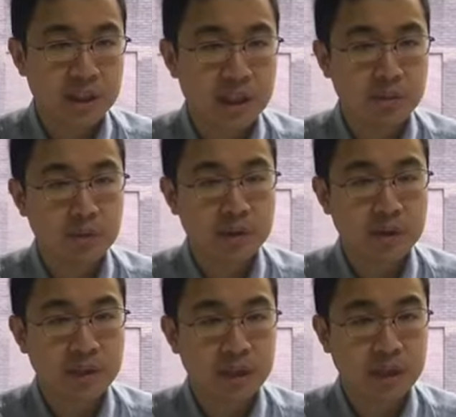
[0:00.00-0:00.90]
They would
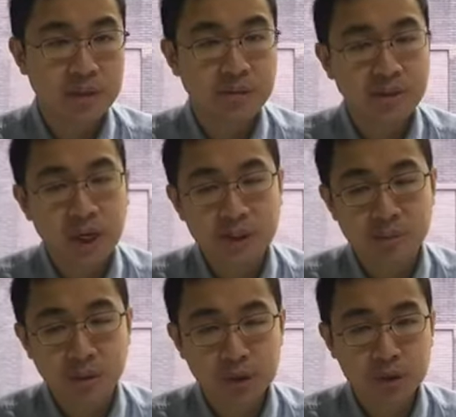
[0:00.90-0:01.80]
they could file a
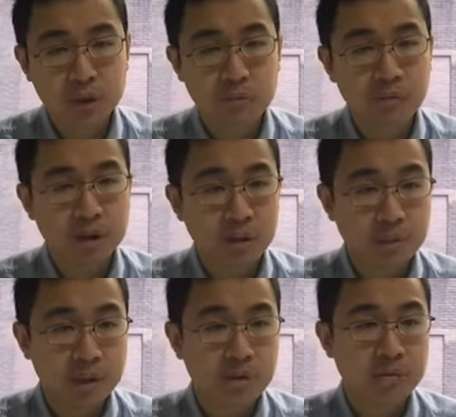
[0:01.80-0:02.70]
motion to
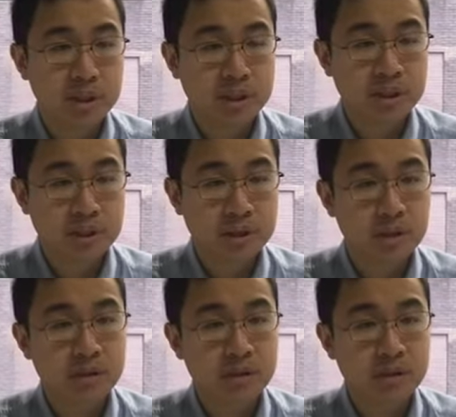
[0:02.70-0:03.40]
reopen and reconsider.